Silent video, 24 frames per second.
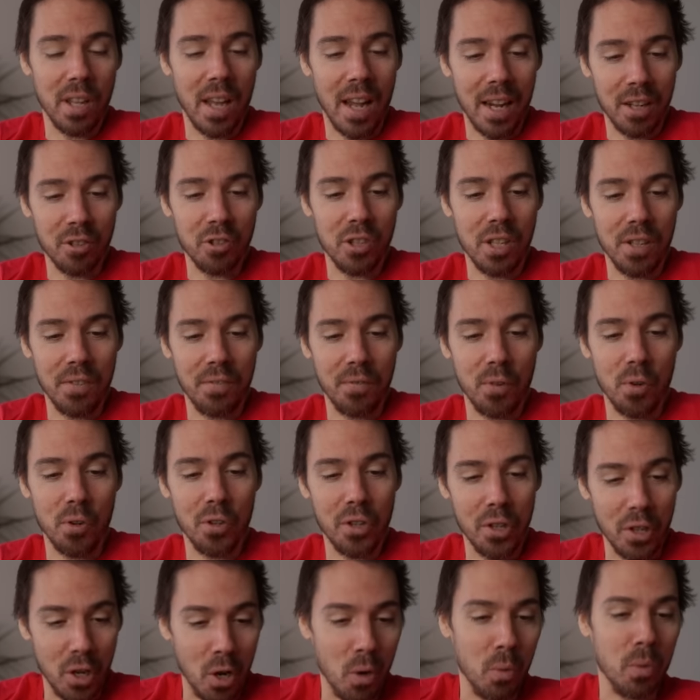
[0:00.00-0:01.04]
the X-T4,
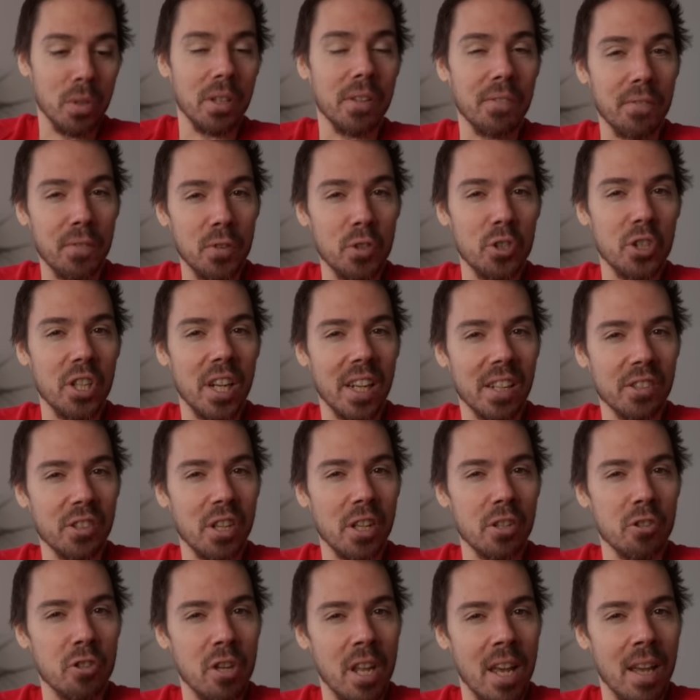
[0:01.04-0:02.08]
you go with the Fuji
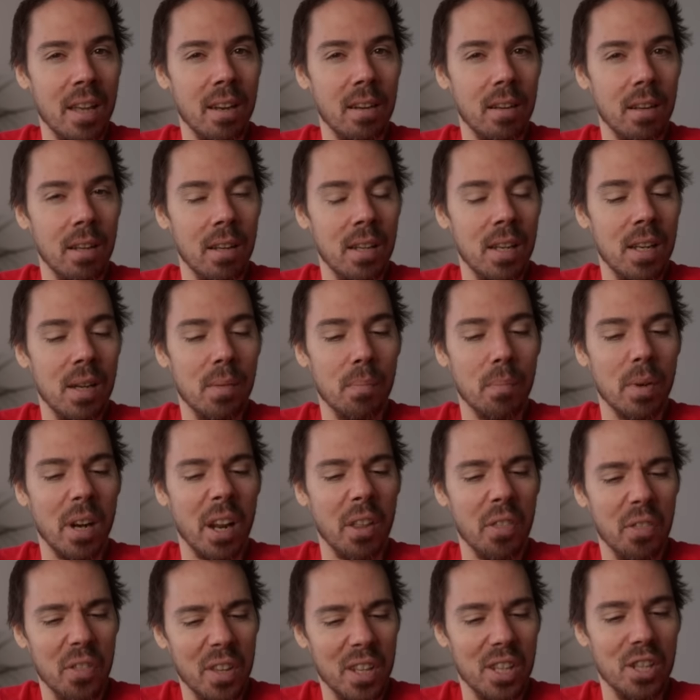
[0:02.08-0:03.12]
XS10, but I
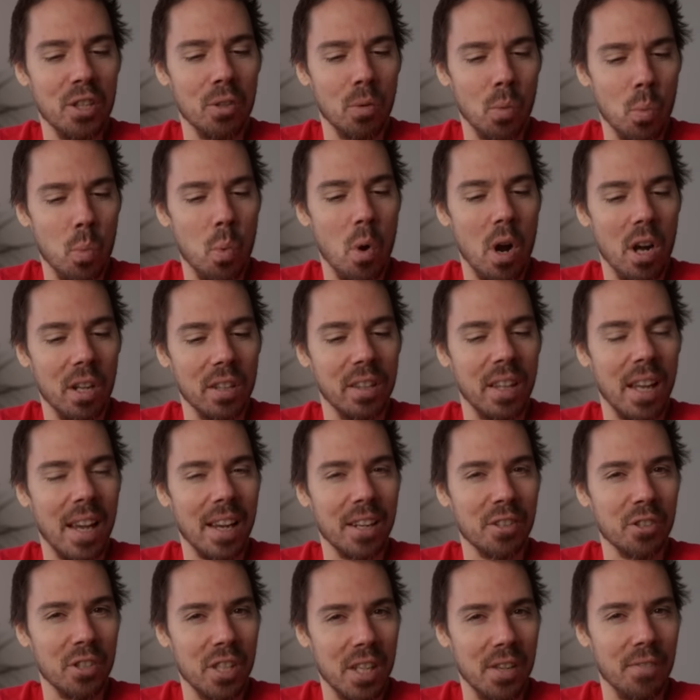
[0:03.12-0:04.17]
think you'll want the
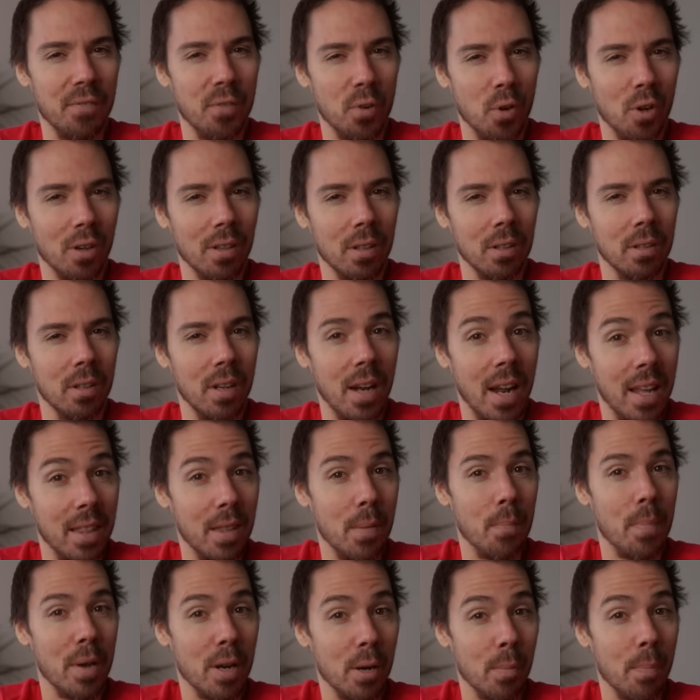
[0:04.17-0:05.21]
X-T4 and the
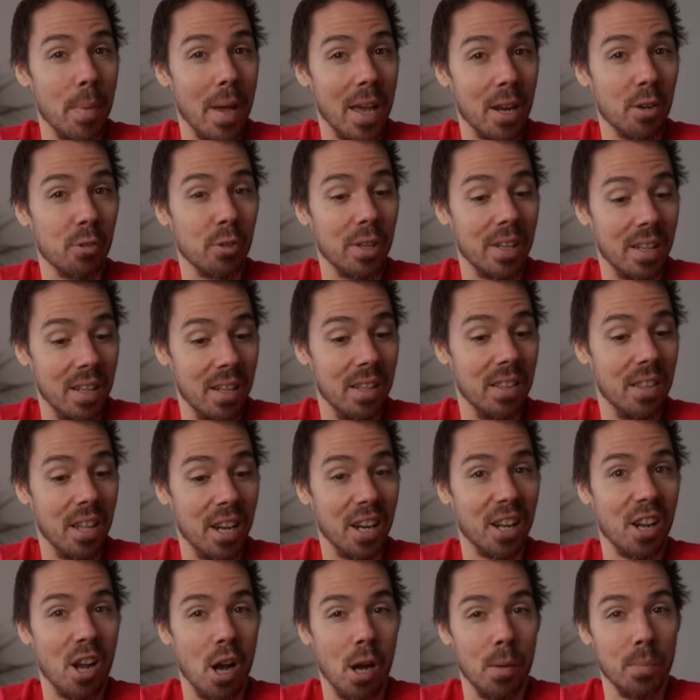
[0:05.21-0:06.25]
better battery that
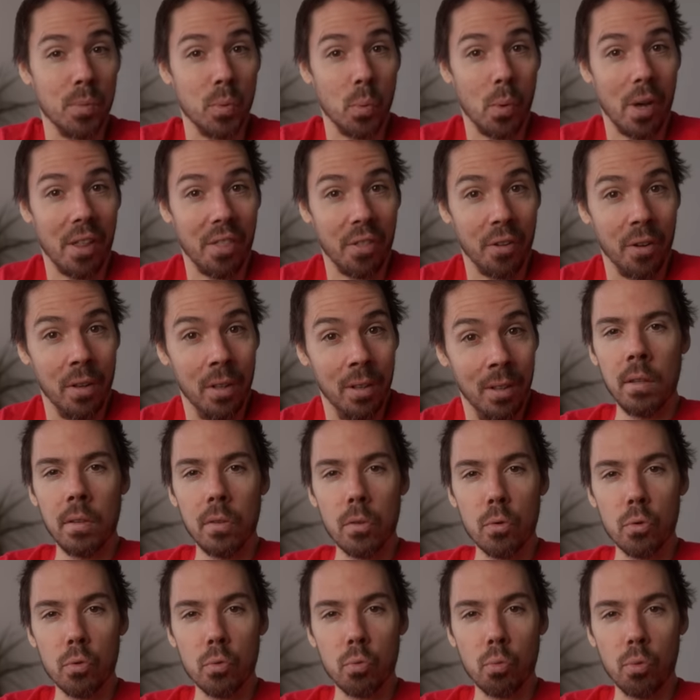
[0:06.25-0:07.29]
it comes with.
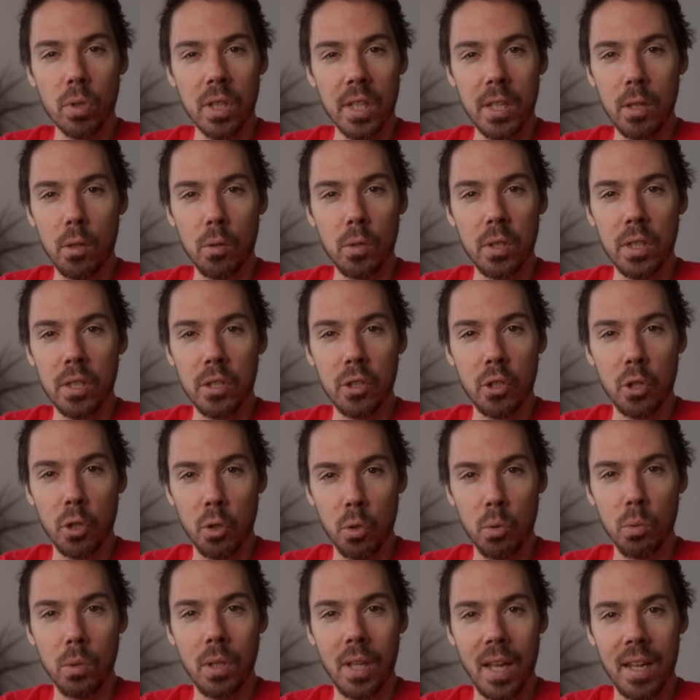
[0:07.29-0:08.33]
There's really only
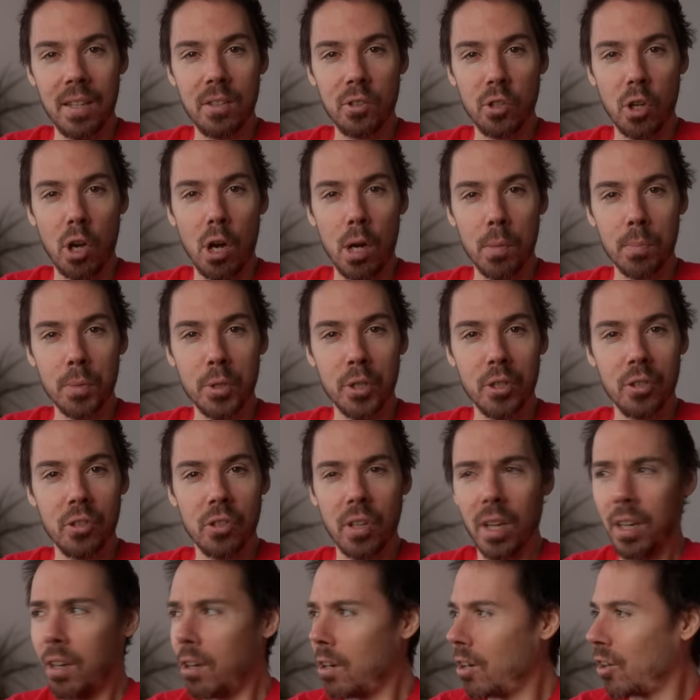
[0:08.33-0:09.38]
two lens options.
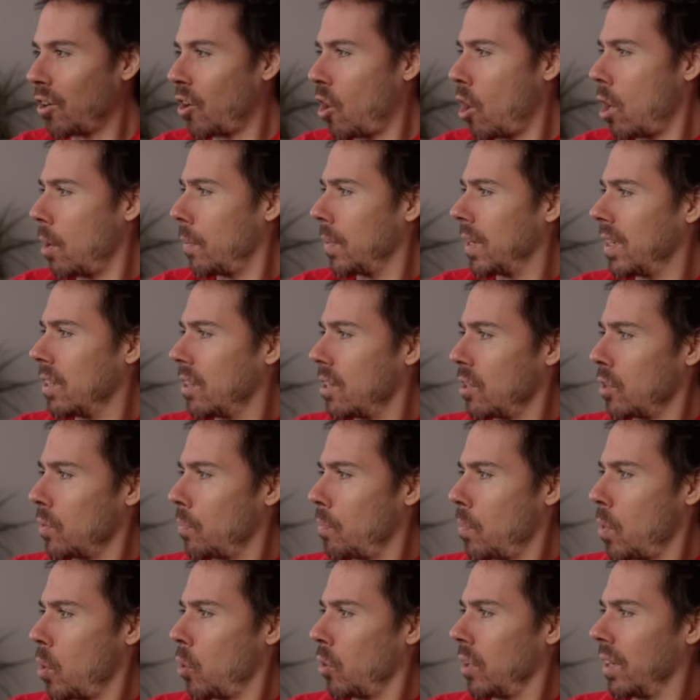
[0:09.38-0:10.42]
I got a comment this
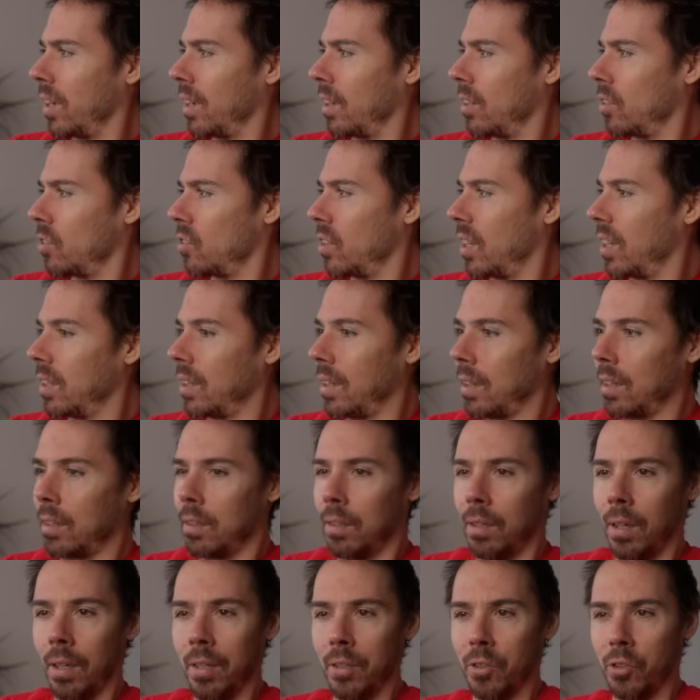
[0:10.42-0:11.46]
morning saying
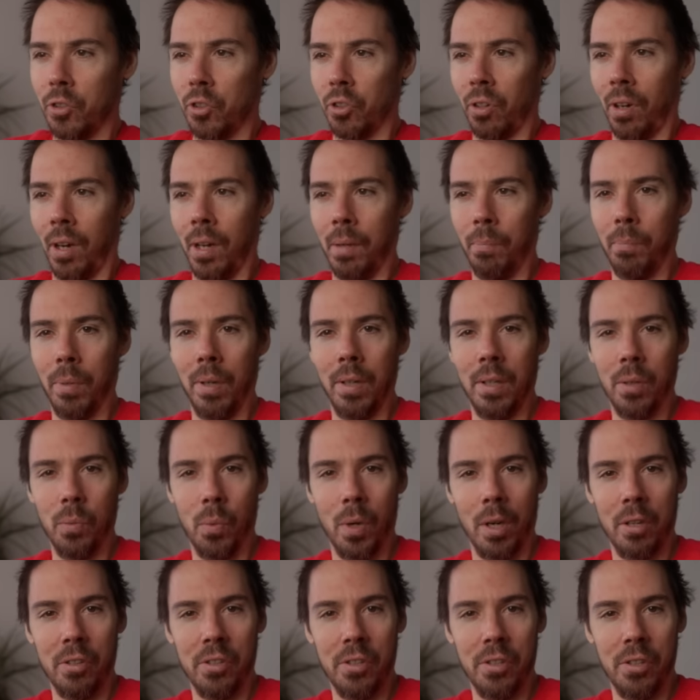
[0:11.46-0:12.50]
like, nice try buddy,
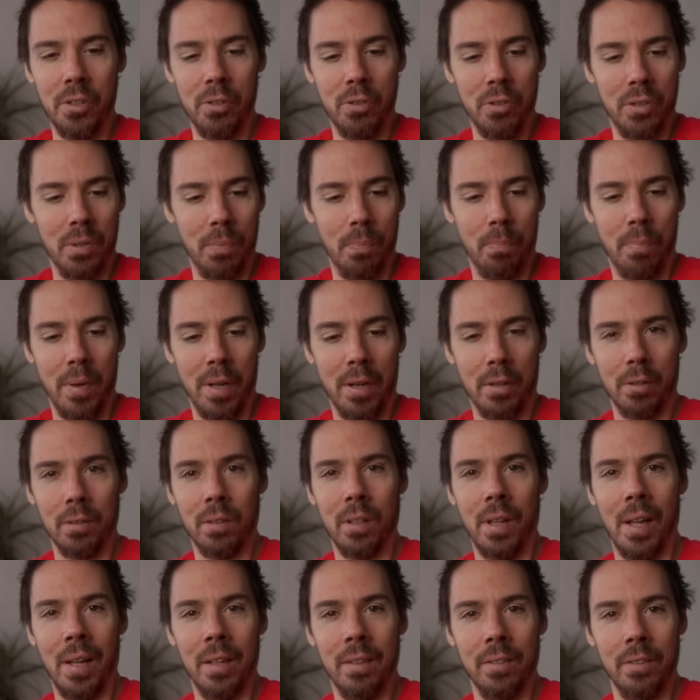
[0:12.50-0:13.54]
why don't you use a better
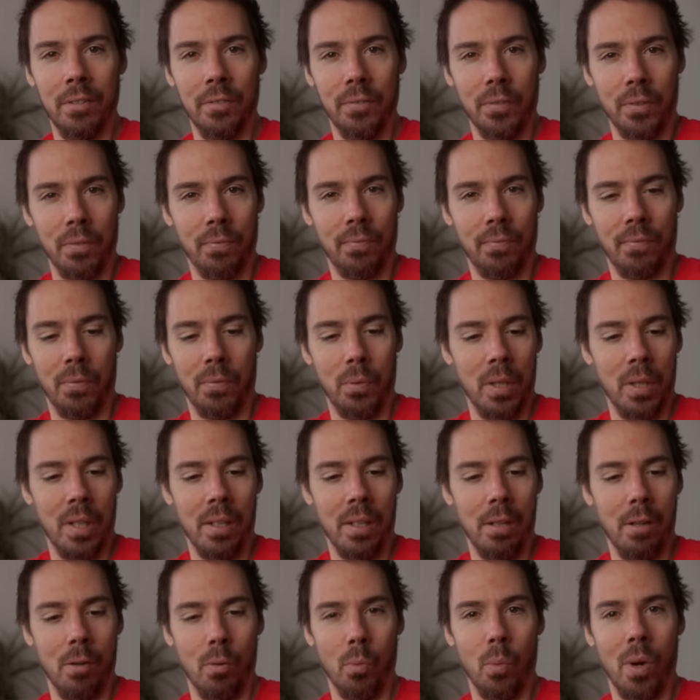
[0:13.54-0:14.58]
lens for
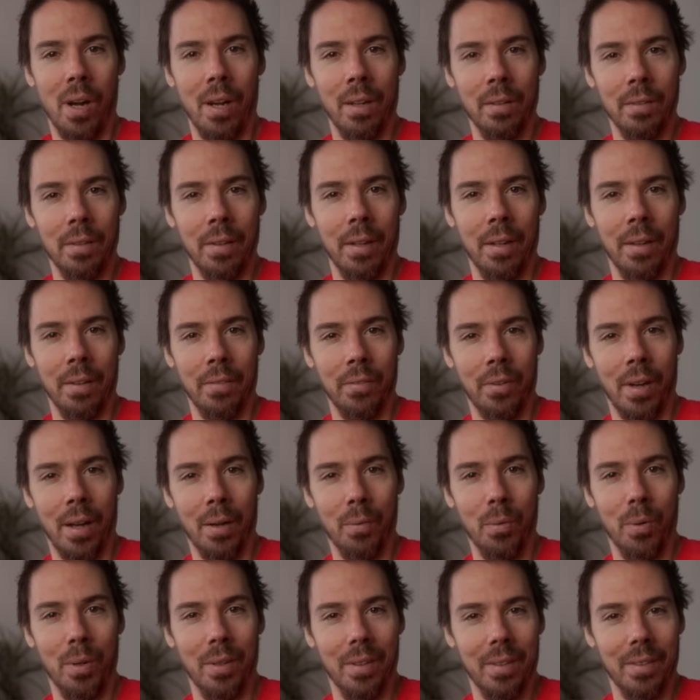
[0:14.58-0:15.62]
video wildlife? I
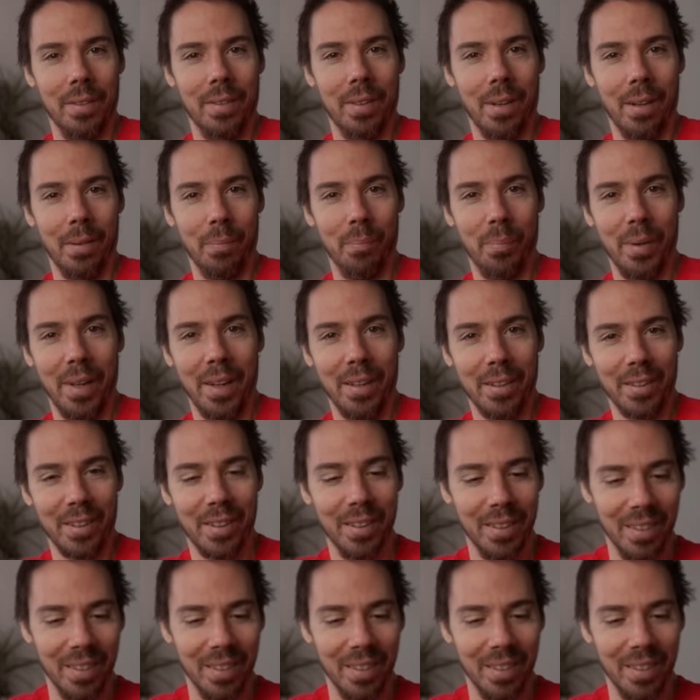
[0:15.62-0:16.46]
would have done better.